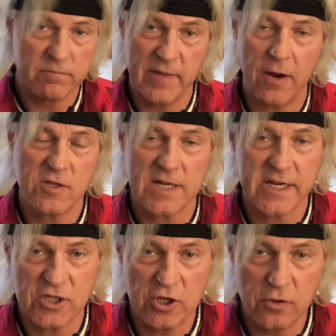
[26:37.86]
now it's
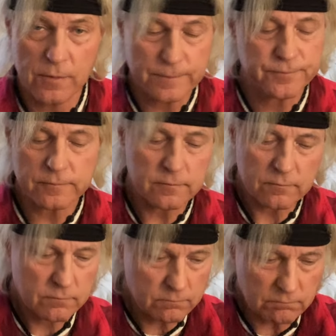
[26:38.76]
like two.
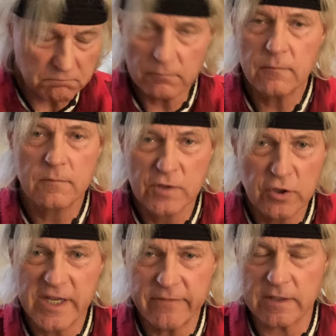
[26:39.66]
You
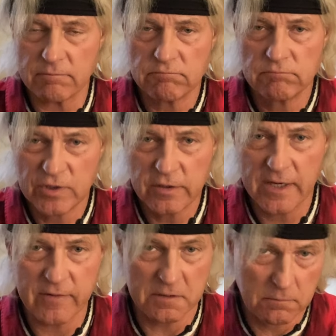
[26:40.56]
give it. You
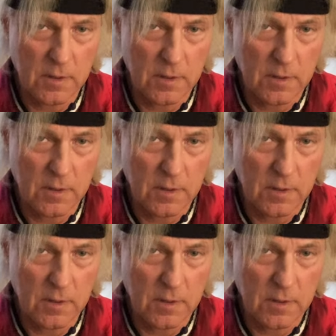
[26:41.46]
give it.